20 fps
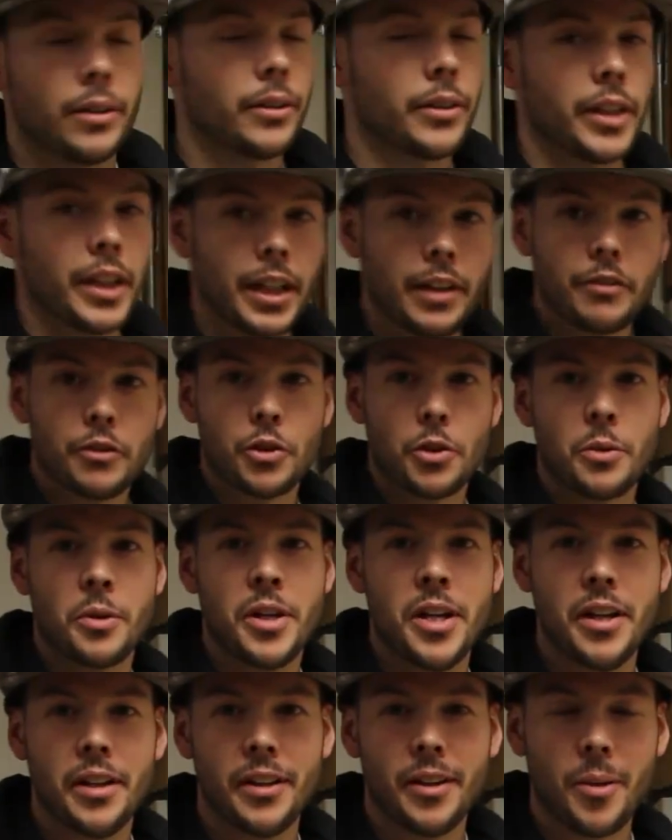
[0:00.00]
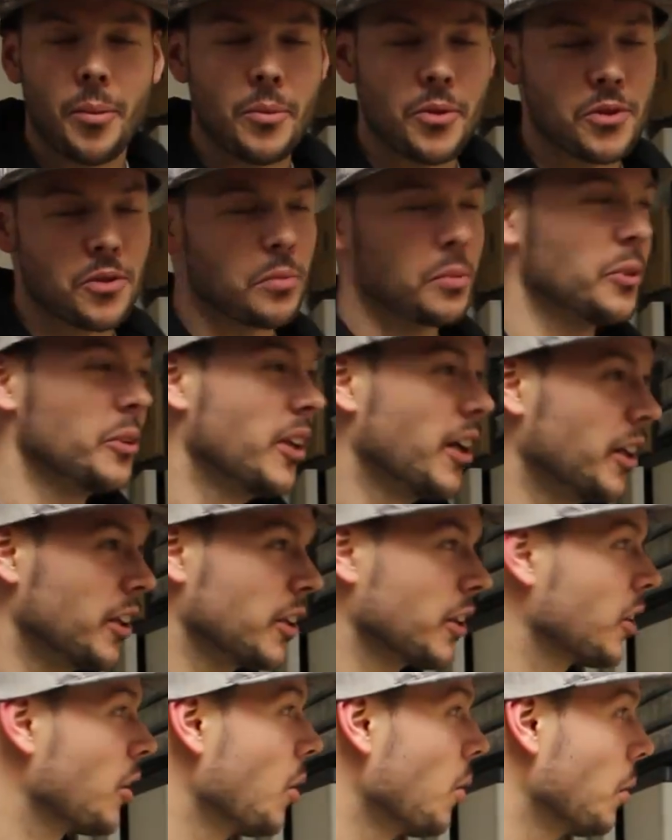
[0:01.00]
Okay, after a miserable night
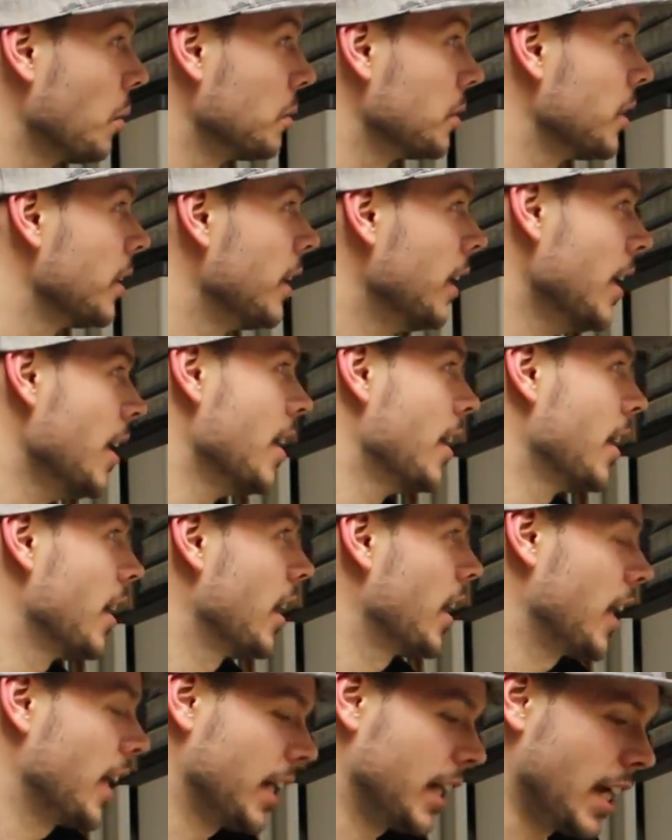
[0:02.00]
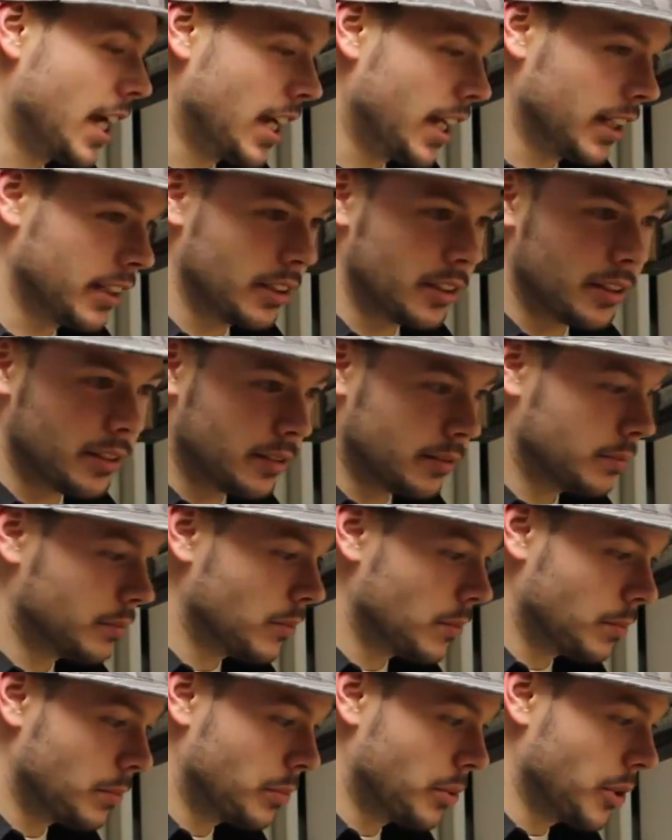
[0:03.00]
in the cold, I got
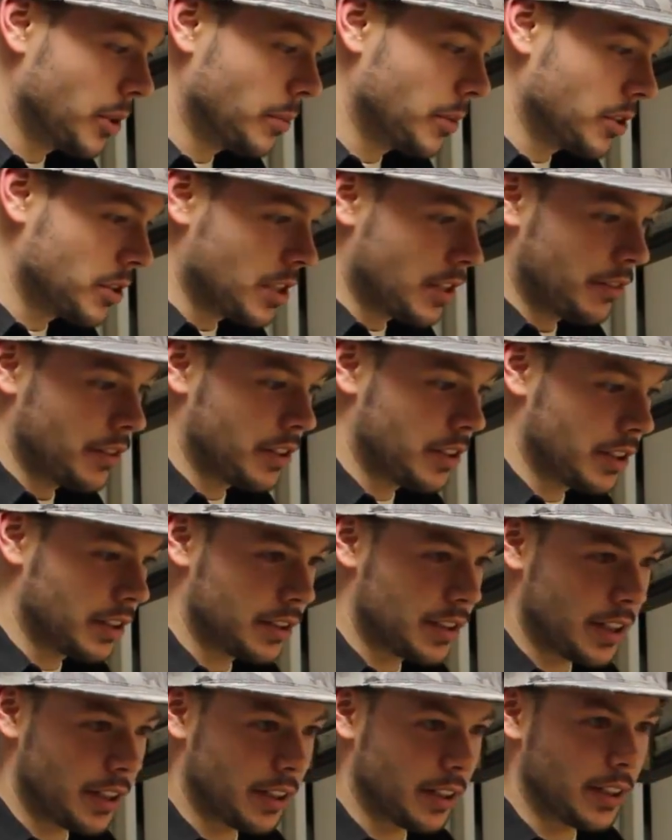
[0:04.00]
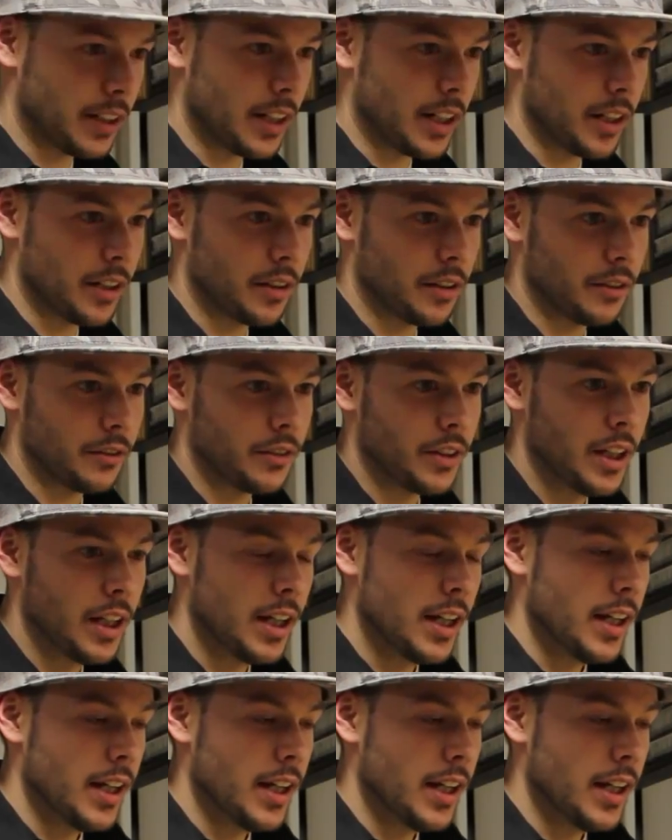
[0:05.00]
pretty much everything taken care of.